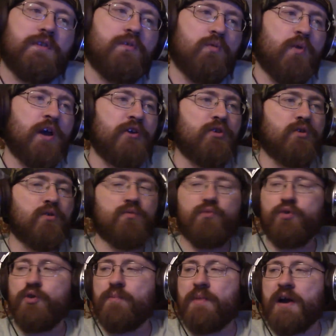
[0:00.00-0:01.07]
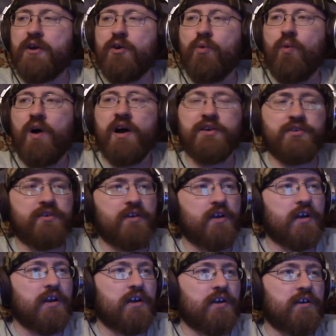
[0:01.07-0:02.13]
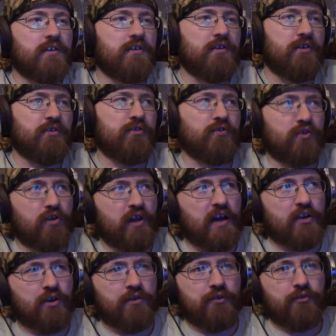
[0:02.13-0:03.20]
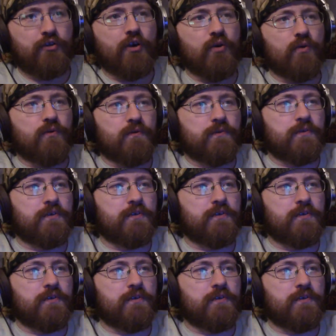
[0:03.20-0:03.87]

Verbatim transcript: Why you don't you buy a wash? Because there's a clock on the stove.